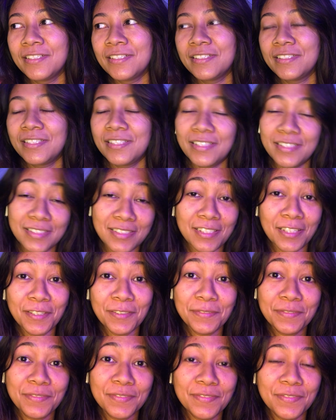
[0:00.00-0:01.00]

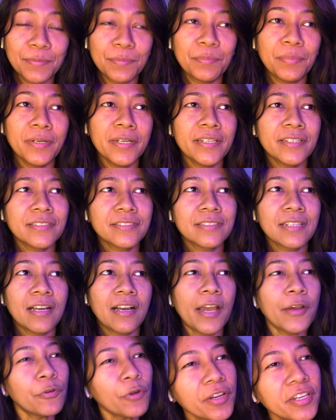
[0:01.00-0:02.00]
stuff, but
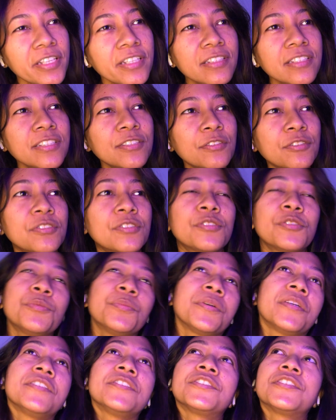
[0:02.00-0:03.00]
ironically not so
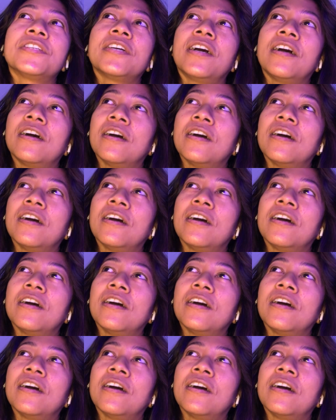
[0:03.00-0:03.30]
much